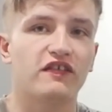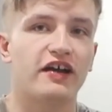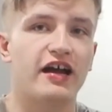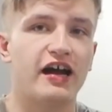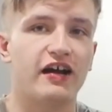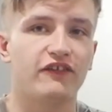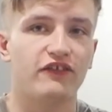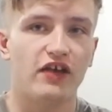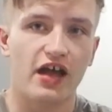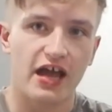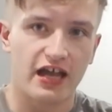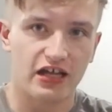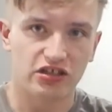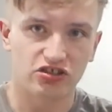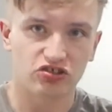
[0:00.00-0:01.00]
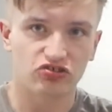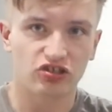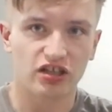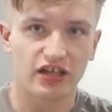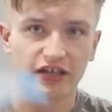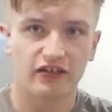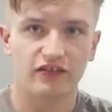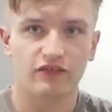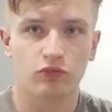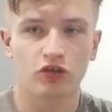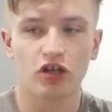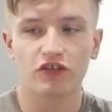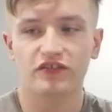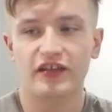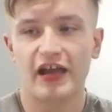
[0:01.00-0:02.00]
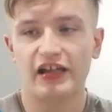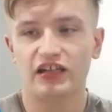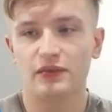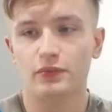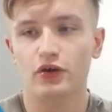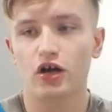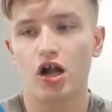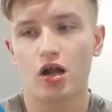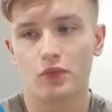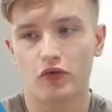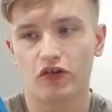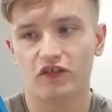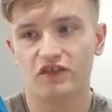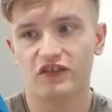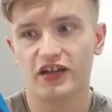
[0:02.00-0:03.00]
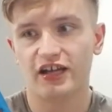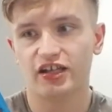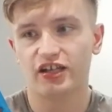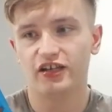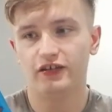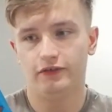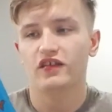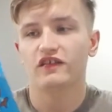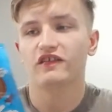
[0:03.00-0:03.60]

I have Angel Delight. Well not daily but almost daily.